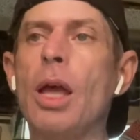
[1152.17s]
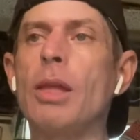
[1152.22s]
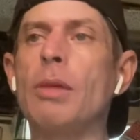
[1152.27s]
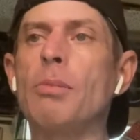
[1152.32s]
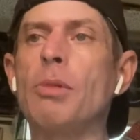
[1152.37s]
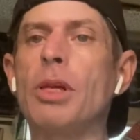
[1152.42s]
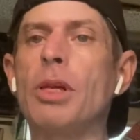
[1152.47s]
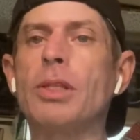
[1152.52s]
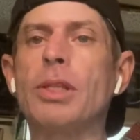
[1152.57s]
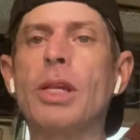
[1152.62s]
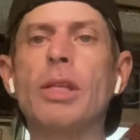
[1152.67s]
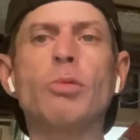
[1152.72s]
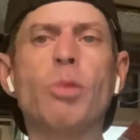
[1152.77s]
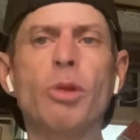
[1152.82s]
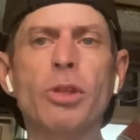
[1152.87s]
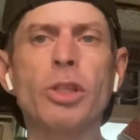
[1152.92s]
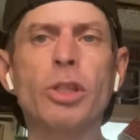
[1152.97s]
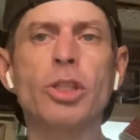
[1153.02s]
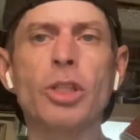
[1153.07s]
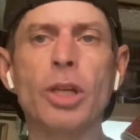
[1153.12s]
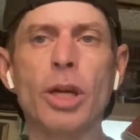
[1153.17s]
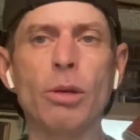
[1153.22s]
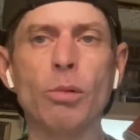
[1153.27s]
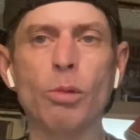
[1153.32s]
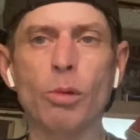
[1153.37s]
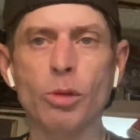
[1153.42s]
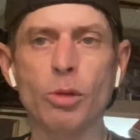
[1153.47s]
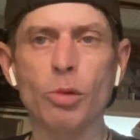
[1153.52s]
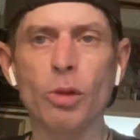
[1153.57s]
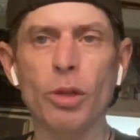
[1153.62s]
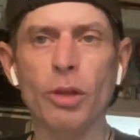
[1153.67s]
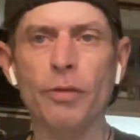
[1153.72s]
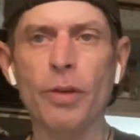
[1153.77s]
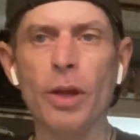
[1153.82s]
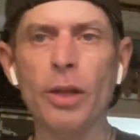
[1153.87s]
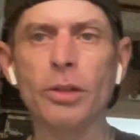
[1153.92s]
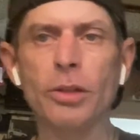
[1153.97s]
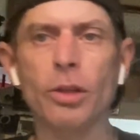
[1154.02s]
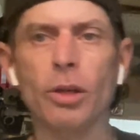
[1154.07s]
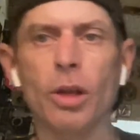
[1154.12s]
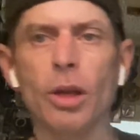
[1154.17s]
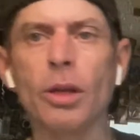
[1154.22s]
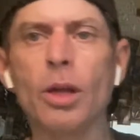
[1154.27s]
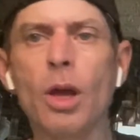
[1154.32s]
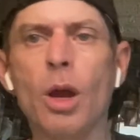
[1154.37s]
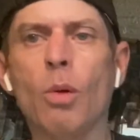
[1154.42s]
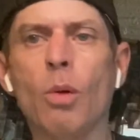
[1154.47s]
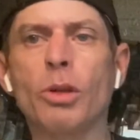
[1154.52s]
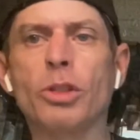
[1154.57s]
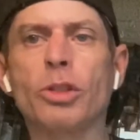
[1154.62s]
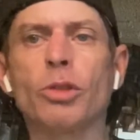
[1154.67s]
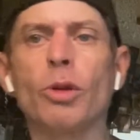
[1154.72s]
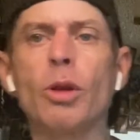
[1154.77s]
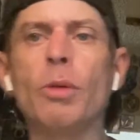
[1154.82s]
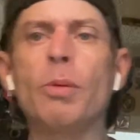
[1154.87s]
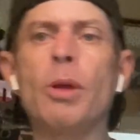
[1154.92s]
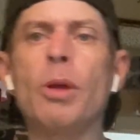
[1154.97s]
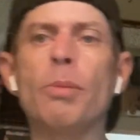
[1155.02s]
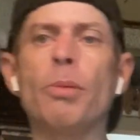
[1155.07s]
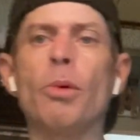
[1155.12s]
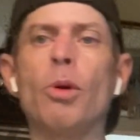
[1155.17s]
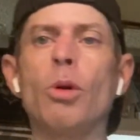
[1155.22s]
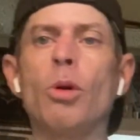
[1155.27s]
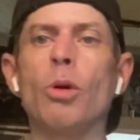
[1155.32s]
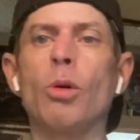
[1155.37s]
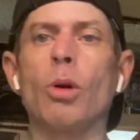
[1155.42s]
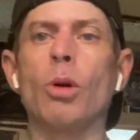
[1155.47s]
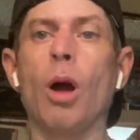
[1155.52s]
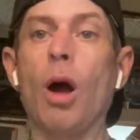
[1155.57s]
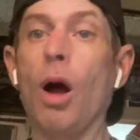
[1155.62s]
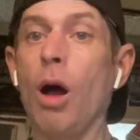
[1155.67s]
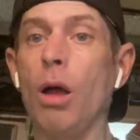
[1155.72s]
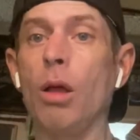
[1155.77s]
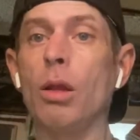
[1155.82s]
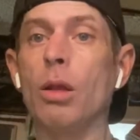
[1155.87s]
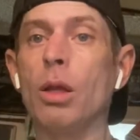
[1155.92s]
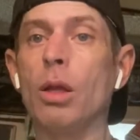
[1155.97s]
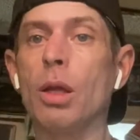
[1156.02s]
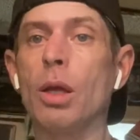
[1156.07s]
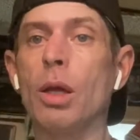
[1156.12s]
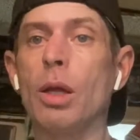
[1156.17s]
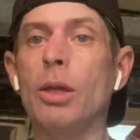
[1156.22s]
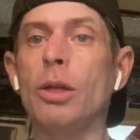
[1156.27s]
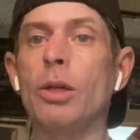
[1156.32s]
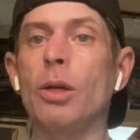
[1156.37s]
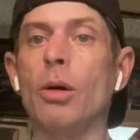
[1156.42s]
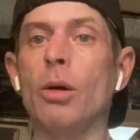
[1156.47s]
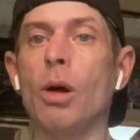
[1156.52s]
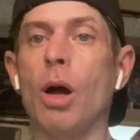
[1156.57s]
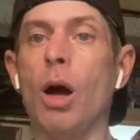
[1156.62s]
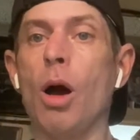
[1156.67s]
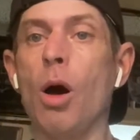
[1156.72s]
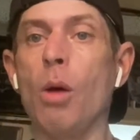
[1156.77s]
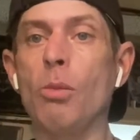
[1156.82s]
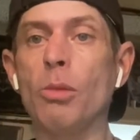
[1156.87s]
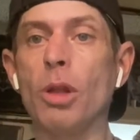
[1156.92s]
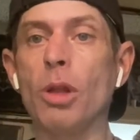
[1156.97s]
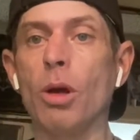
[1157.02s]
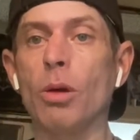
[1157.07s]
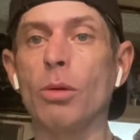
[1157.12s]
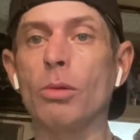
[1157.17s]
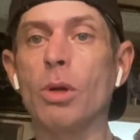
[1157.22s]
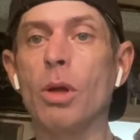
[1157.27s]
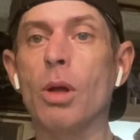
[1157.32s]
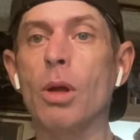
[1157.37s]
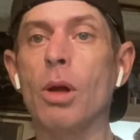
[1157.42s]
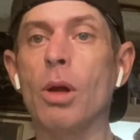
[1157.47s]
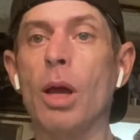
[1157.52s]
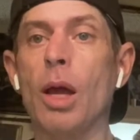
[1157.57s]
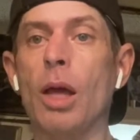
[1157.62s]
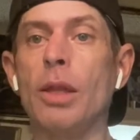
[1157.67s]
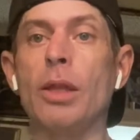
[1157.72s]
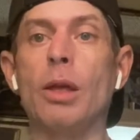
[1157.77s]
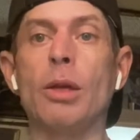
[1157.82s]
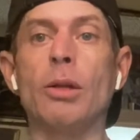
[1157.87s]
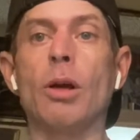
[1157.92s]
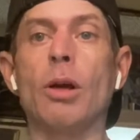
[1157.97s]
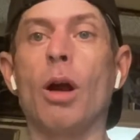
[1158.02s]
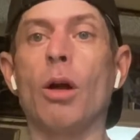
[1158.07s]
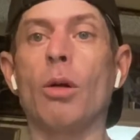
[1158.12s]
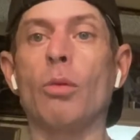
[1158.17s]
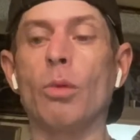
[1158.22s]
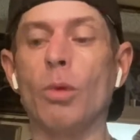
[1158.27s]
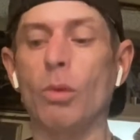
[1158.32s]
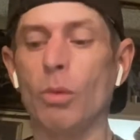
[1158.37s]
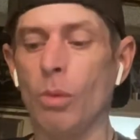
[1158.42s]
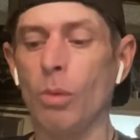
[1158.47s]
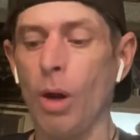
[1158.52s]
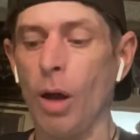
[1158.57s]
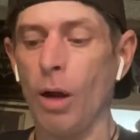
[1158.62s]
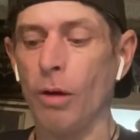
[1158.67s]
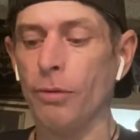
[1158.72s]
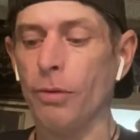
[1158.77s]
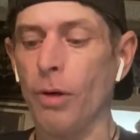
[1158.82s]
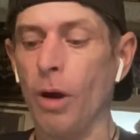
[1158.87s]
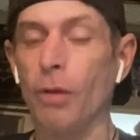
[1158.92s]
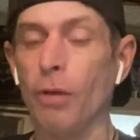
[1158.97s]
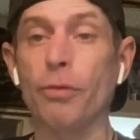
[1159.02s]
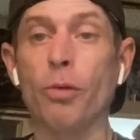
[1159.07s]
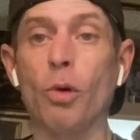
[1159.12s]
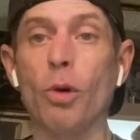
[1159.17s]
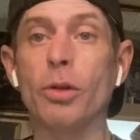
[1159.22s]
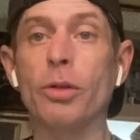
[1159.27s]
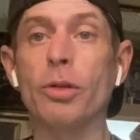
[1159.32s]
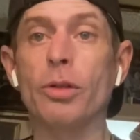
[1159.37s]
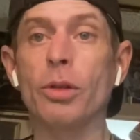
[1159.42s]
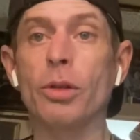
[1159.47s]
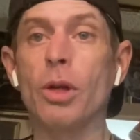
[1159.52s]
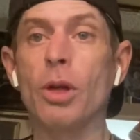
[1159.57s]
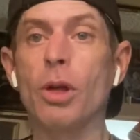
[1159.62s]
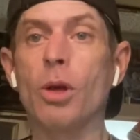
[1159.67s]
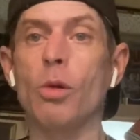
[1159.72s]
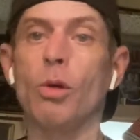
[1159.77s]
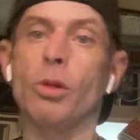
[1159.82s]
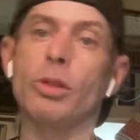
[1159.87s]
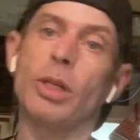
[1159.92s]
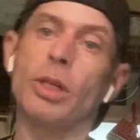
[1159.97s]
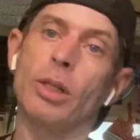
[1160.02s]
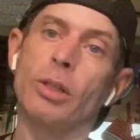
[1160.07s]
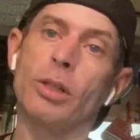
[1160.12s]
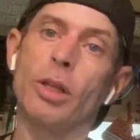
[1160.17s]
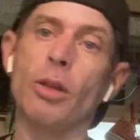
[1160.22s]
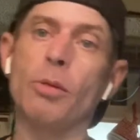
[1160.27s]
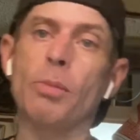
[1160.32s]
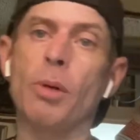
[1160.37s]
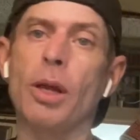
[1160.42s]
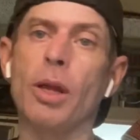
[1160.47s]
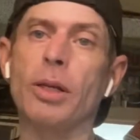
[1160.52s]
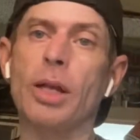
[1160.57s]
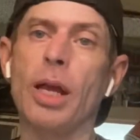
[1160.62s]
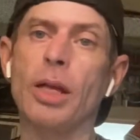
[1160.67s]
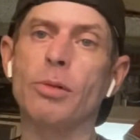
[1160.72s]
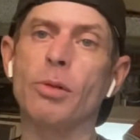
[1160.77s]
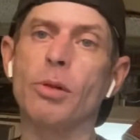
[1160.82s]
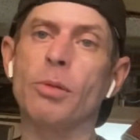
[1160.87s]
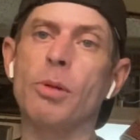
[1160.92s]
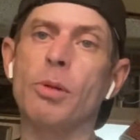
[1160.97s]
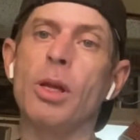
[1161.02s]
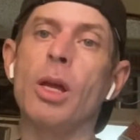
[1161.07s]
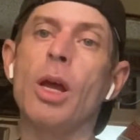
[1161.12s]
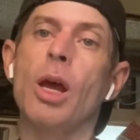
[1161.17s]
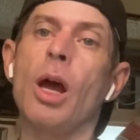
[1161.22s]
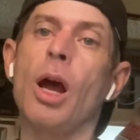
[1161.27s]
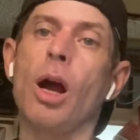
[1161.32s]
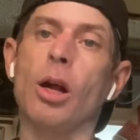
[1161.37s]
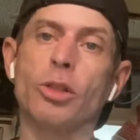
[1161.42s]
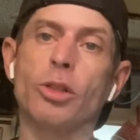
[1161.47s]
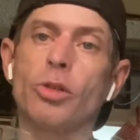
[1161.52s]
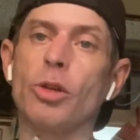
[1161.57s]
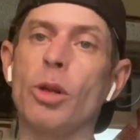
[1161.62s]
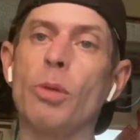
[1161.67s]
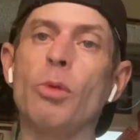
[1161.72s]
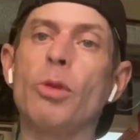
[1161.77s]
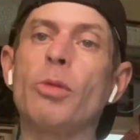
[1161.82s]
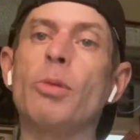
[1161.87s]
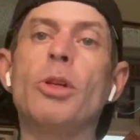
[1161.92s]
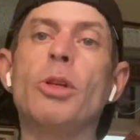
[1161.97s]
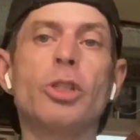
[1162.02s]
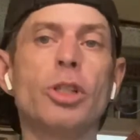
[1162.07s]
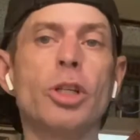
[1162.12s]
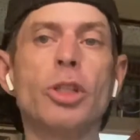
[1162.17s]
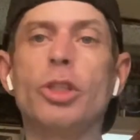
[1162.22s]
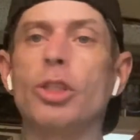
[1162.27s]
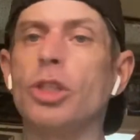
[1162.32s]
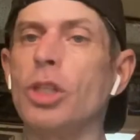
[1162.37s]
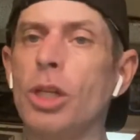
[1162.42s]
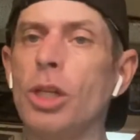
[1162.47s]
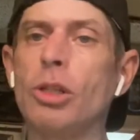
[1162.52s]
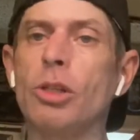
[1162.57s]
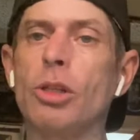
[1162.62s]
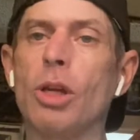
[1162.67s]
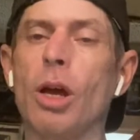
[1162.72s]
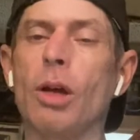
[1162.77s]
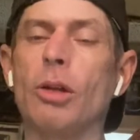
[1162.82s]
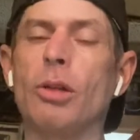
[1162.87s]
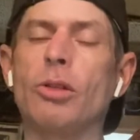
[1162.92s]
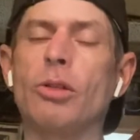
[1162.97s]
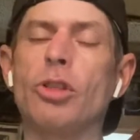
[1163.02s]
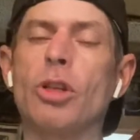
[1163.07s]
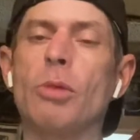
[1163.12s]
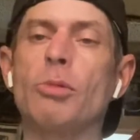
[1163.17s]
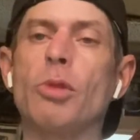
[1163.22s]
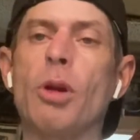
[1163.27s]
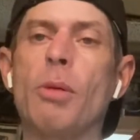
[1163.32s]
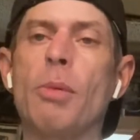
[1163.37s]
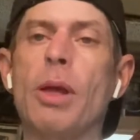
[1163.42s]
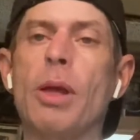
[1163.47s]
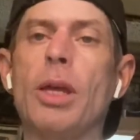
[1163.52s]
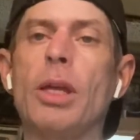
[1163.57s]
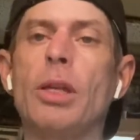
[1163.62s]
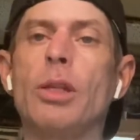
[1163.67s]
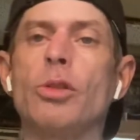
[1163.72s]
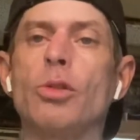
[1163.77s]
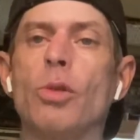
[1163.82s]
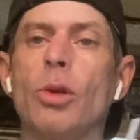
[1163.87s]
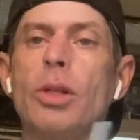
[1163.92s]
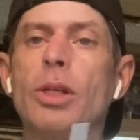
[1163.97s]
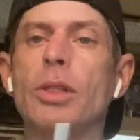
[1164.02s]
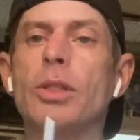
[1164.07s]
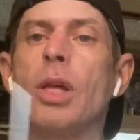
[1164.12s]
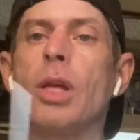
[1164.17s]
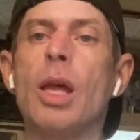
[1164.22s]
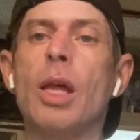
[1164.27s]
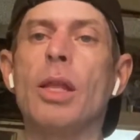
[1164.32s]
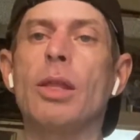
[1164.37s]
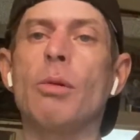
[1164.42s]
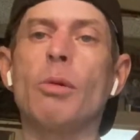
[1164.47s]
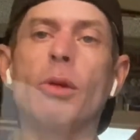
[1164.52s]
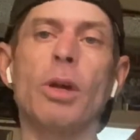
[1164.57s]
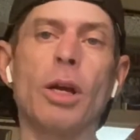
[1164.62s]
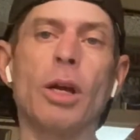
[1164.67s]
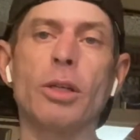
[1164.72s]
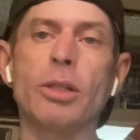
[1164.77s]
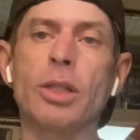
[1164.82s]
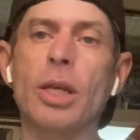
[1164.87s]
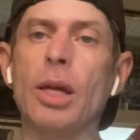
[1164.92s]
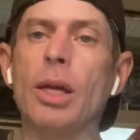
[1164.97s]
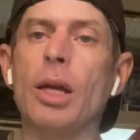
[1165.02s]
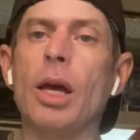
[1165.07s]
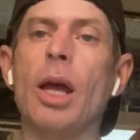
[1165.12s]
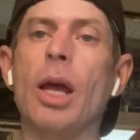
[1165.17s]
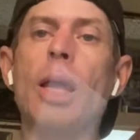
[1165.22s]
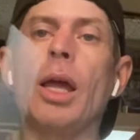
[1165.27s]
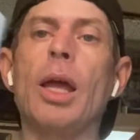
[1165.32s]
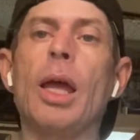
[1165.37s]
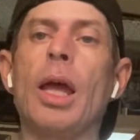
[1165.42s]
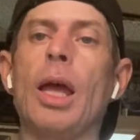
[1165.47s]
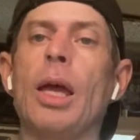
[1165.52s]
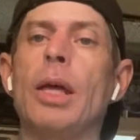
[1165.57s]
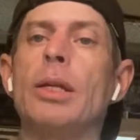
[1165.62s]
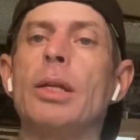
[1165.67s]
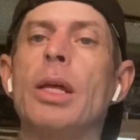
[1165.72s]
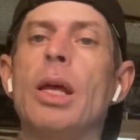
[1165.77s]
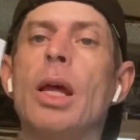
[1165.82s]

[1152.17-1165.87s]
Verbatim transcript: Because that's what this channel was really founded on was three people who were all, you know, a home alone and then our our, our fourth who was in another podcast with me, our stream with me. She she uh, jumped right back in and joined us. Then we got our tech guy, and